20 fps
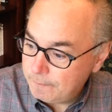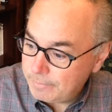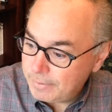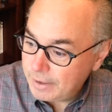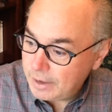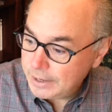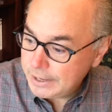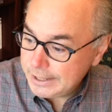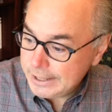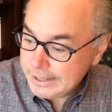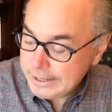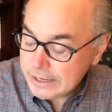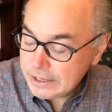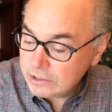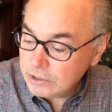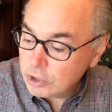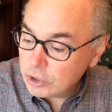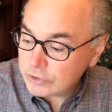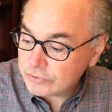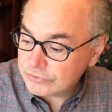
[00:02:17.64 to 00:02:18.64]
but it, it
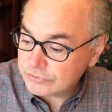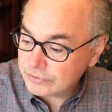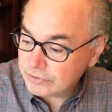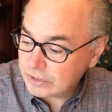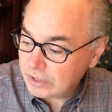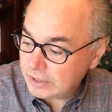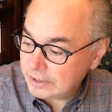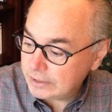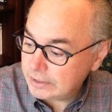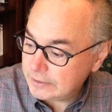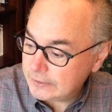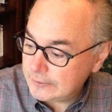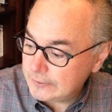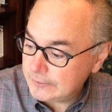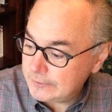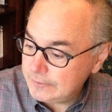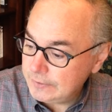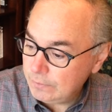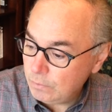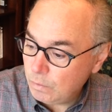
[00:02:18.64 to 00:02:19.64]
looks like
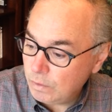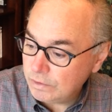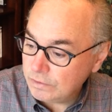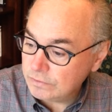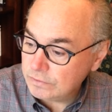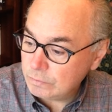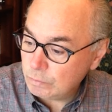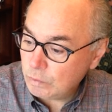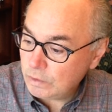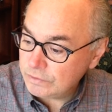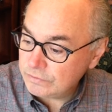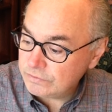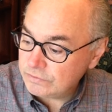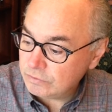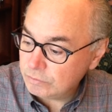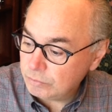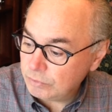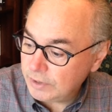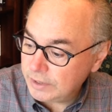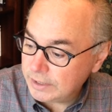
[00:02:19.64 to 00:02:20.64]
uh, it want, wants
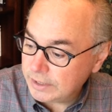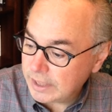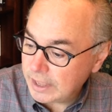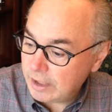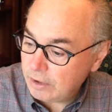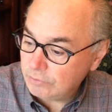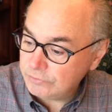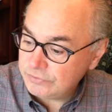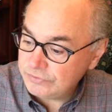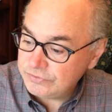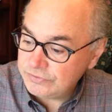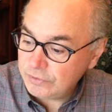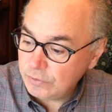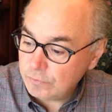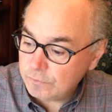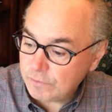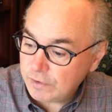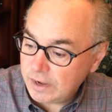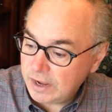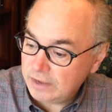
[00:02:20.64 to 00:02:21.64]
to break out
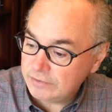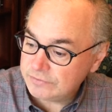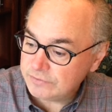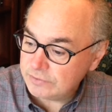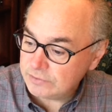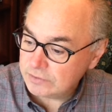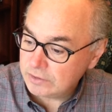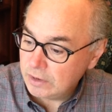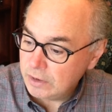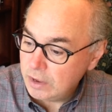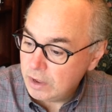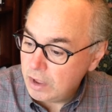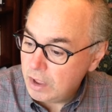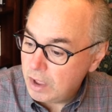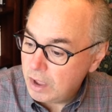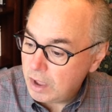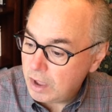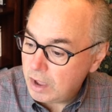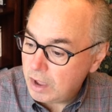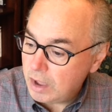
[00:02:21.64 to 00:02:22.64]
silver hasn't
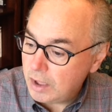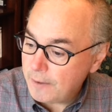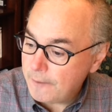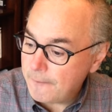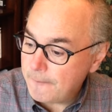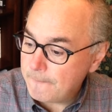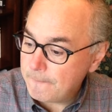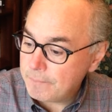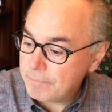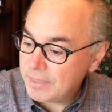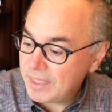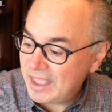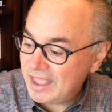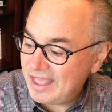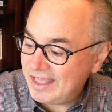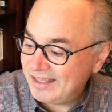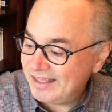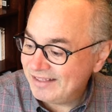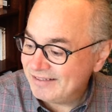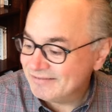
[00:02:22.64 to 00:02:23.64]
uh,
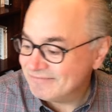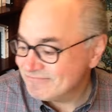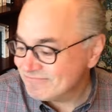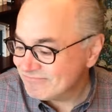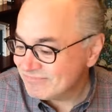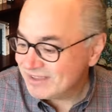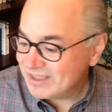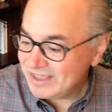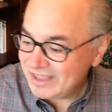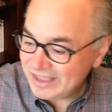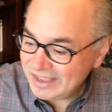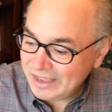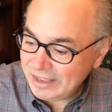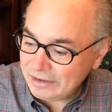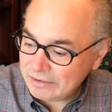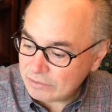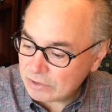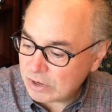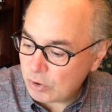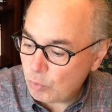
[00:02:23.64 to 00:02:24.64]

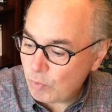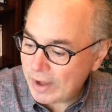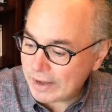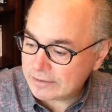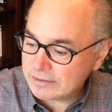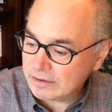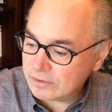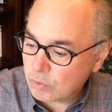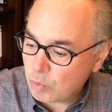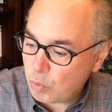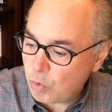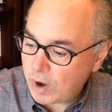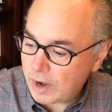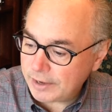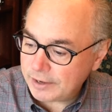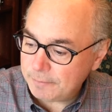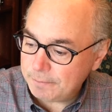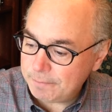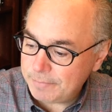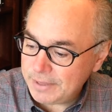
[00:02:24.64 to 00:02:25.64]
it corrected
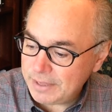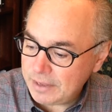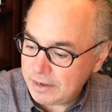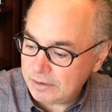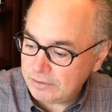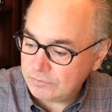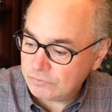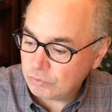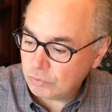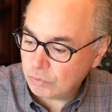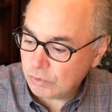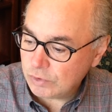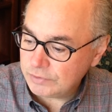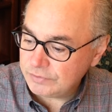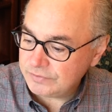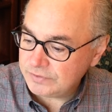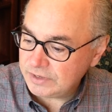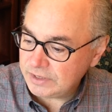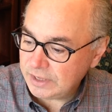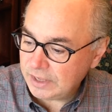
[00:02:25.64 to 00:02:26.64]
quite a bit
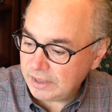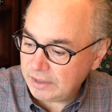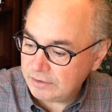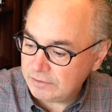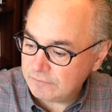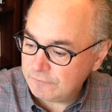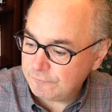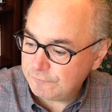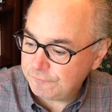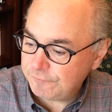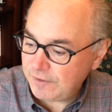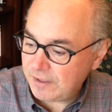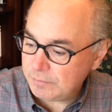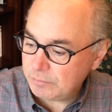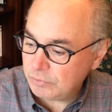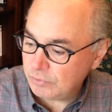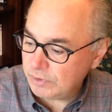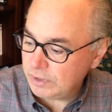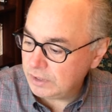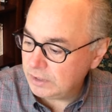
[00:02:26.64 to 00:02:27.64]
towards the end of
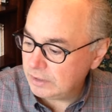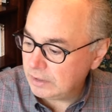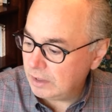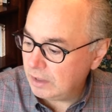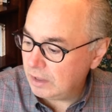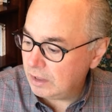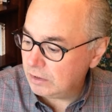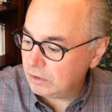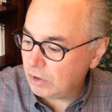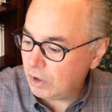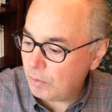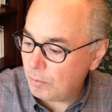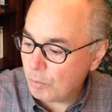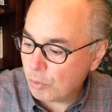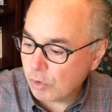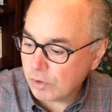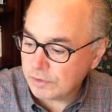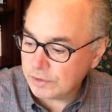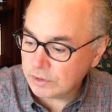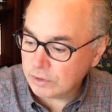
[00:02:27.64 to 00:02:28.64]
February, uh, a lot
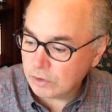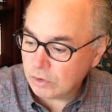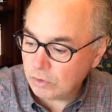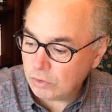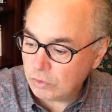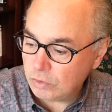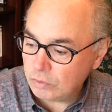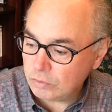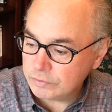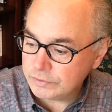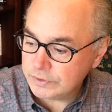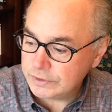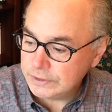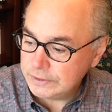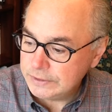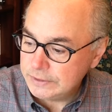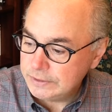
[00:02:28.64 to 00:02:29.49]
more than gold.